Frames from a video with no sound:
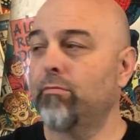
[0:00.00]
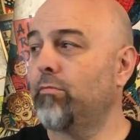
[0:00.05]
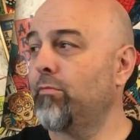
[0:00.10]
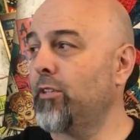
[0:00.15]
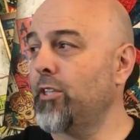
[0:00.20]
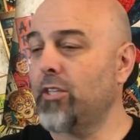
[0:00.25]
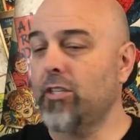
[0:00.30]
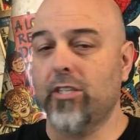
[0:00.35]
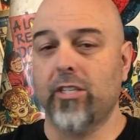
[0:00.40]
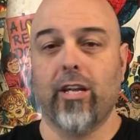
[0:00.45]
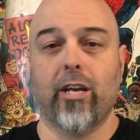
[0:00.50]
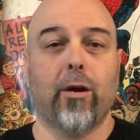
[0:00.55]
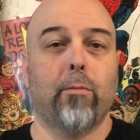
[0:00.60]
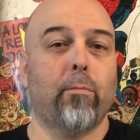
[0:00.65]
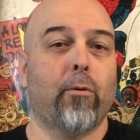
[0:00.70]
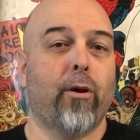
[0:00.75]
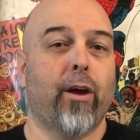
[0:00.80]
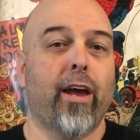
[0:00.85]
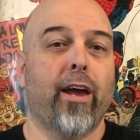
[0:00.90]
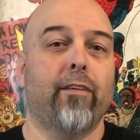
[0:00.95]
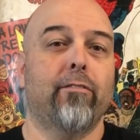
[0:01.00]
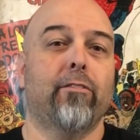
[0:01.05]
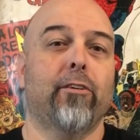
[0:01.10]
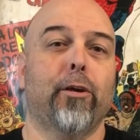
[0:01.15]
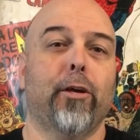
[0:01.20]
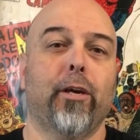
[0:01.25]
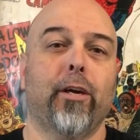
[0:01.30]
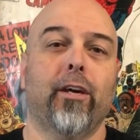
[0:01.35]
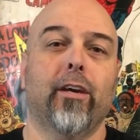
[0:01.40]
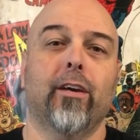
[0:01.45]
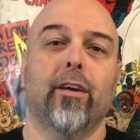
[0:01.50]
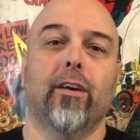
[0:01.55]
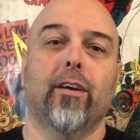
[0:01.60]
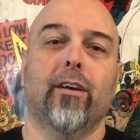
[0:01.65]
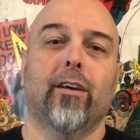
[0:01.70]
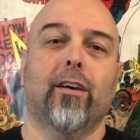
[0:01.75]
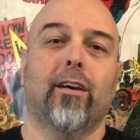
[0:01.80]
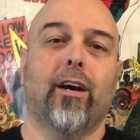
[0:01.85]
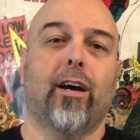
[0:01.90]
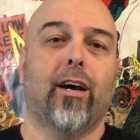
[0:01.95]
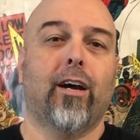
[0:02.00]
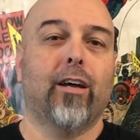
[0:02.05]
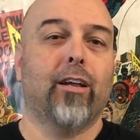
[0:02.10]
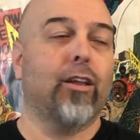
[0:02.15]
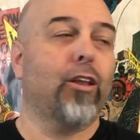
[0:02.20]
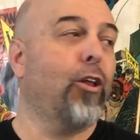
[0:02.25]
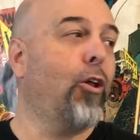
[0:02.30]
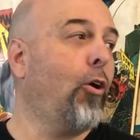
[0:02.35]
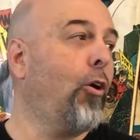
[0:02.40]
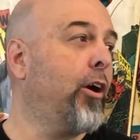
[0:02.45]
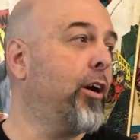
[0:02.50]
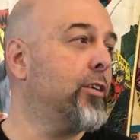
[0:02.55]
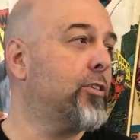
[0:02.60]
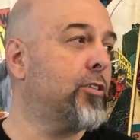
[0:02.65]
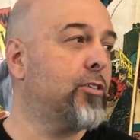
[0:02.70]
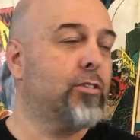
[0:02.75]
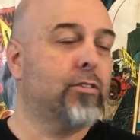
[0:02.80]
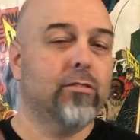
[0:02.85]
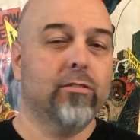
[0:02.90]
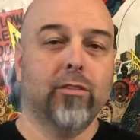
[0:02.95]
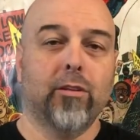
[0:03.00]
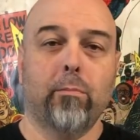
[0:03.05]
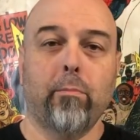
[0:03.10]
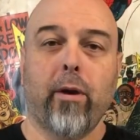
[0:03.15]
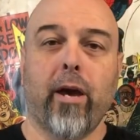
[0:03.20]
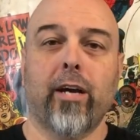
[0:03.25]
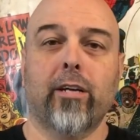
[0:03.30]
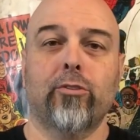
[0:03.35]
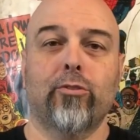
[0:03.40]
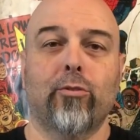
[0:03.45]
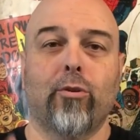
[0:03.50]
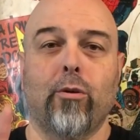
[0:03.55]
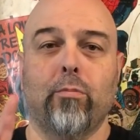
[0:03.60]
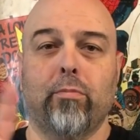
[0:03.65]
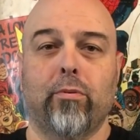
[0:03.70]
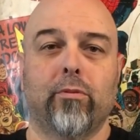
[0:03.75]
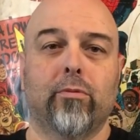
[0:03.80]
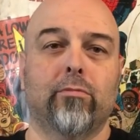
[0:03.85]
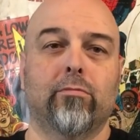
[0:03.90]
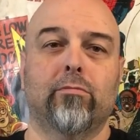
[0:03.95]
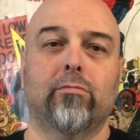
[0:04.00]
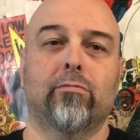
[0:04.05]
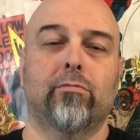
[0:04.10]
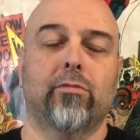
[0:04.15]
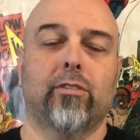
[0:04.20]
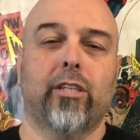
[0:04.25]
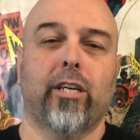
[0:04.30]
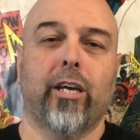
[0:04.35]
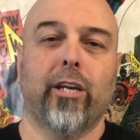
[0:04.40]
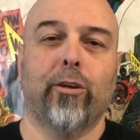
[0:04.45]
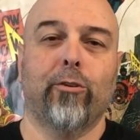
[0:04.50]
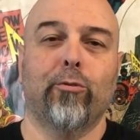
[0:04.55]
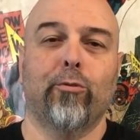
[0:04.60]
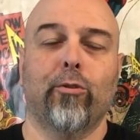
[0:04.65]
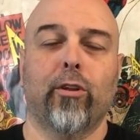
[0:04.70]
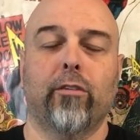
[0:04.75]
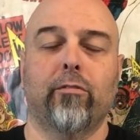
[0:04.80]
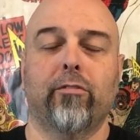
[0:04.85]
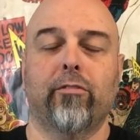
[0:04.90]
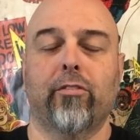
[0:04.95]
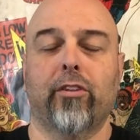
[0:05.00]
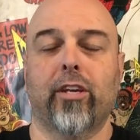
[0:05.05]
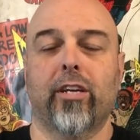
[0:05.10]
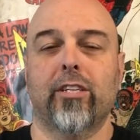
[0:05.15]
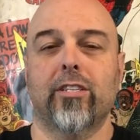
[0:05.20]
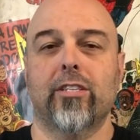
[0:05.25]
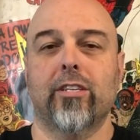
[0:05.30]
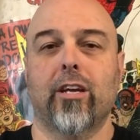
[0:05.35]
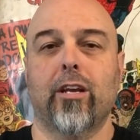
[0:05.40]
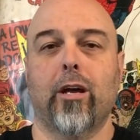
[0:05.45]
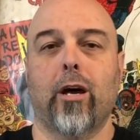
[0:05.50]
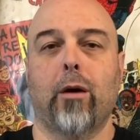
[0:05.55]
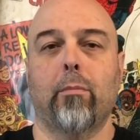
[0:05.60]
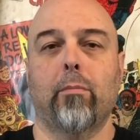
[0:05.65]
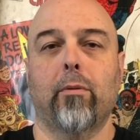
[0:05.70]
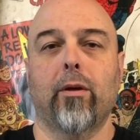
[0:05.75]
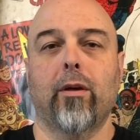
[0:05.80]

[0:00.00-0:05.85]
this setup I have here, lights and the backdrop and getting everything set up.